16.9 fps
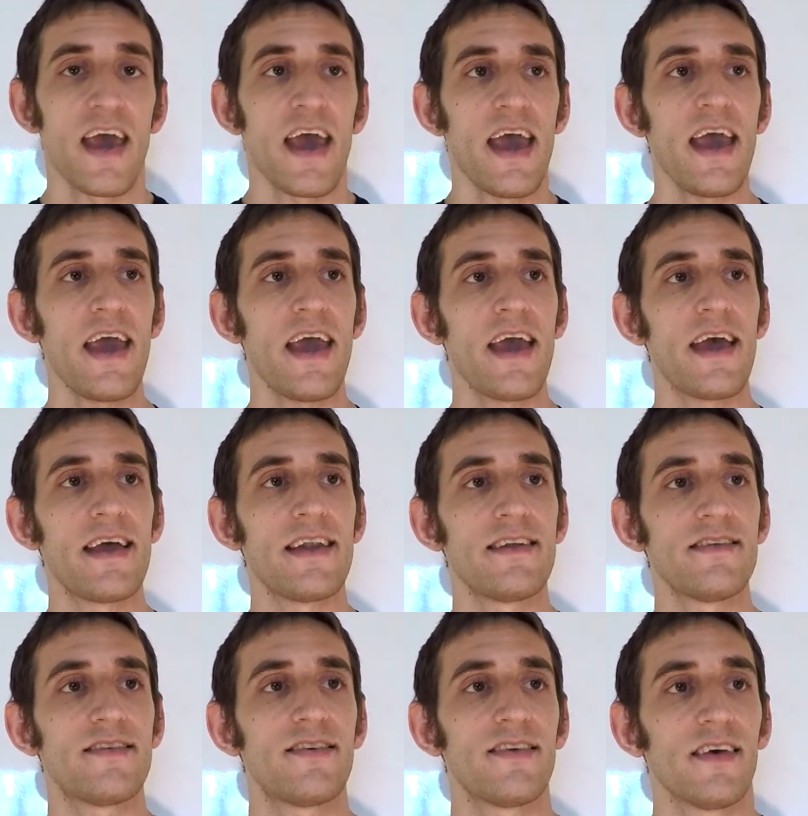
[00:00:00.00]

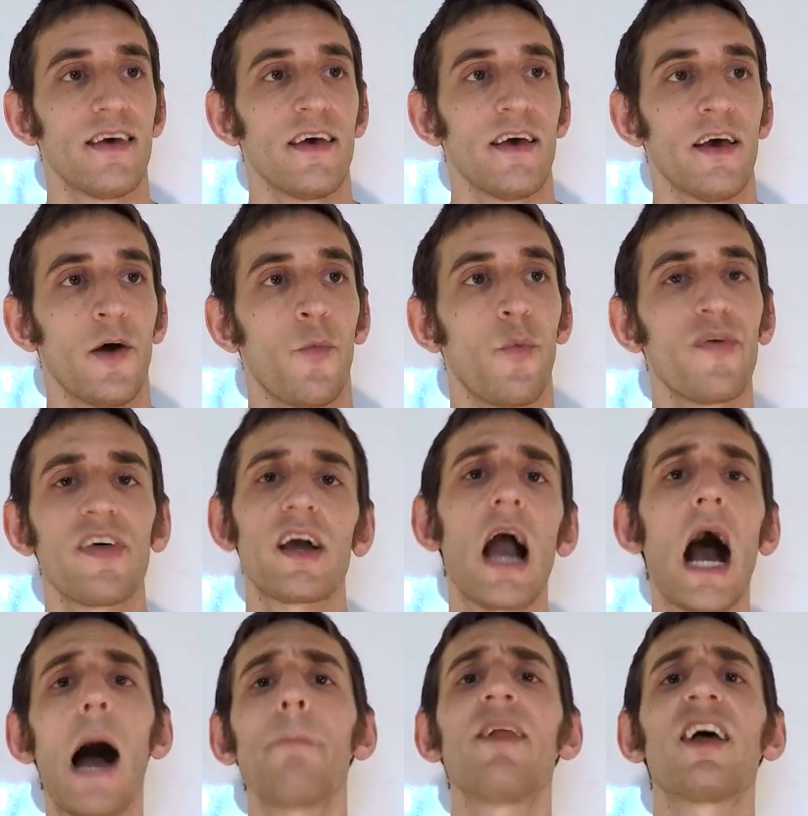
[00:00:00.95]
And with a
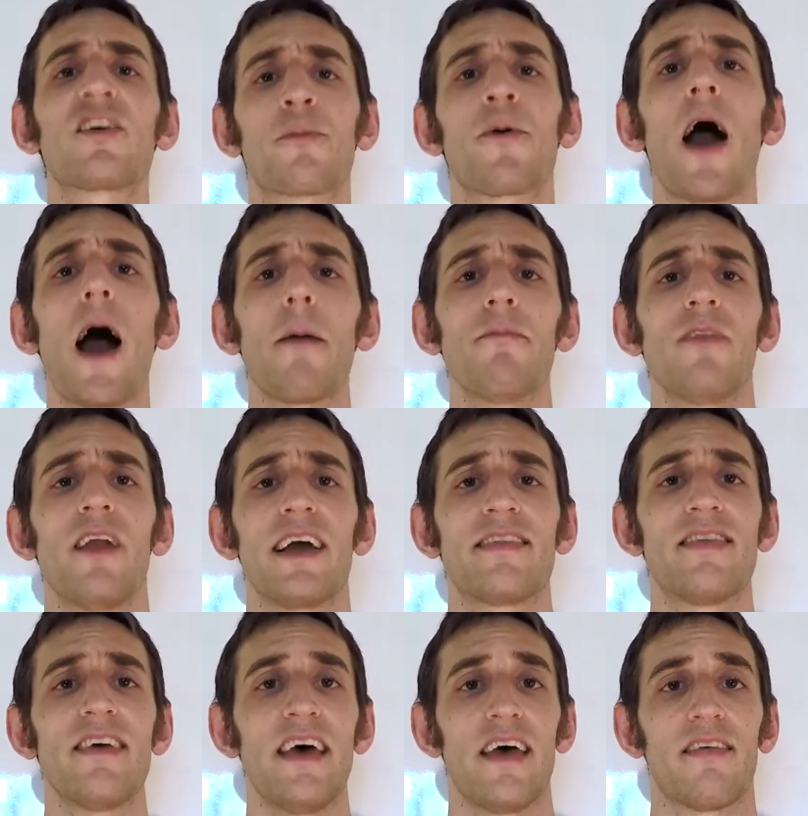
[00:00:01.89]
complex problem like
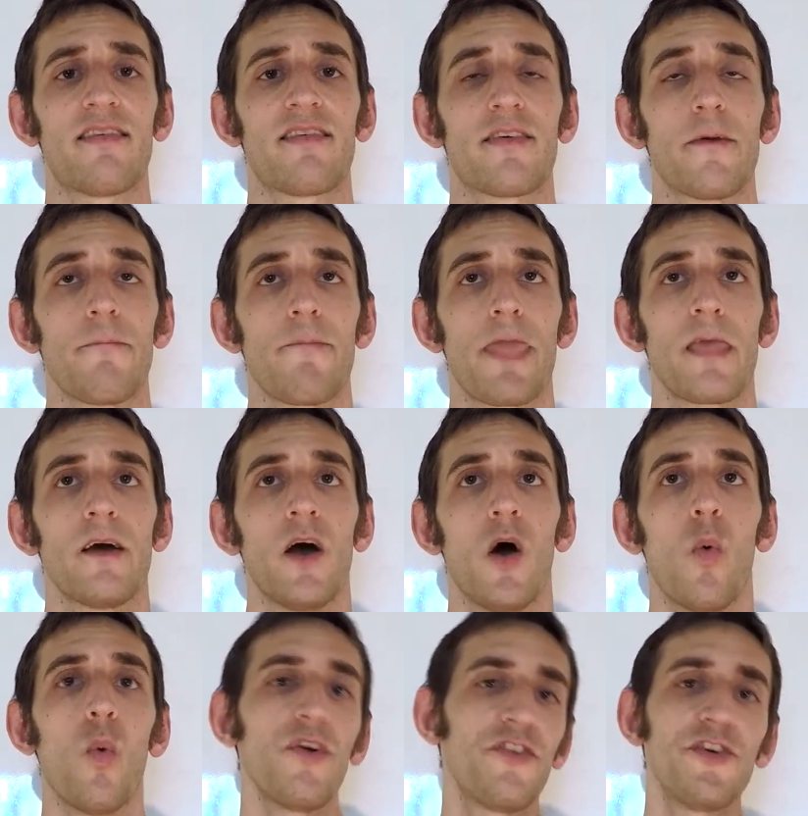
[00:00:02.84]
this,
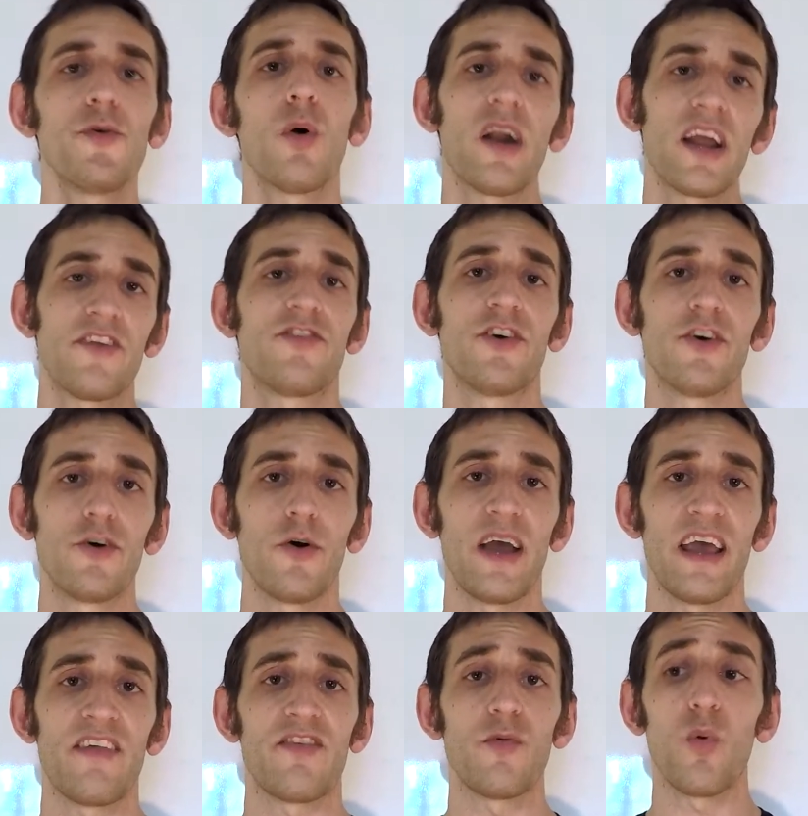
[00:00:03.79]
what you want to do
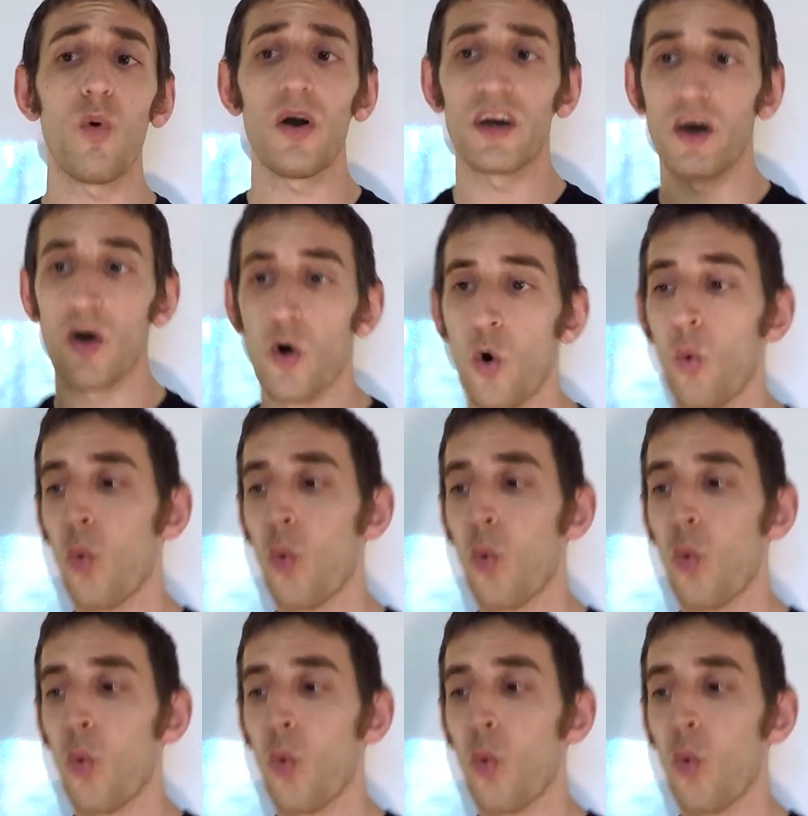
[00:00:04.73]
is you want to